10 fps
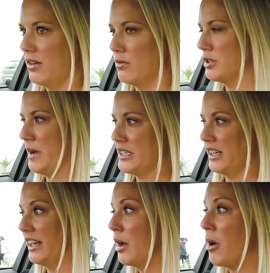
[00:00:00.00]

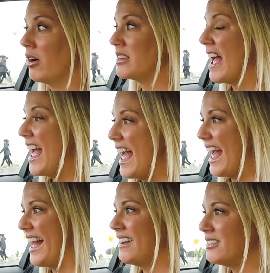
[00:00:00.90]
automatic gearbox,
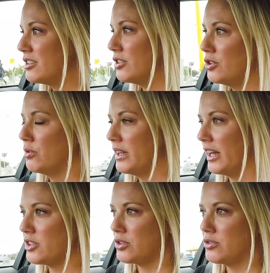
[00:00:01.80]
and you can
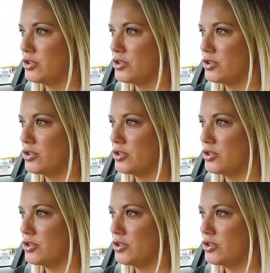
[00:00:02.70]
get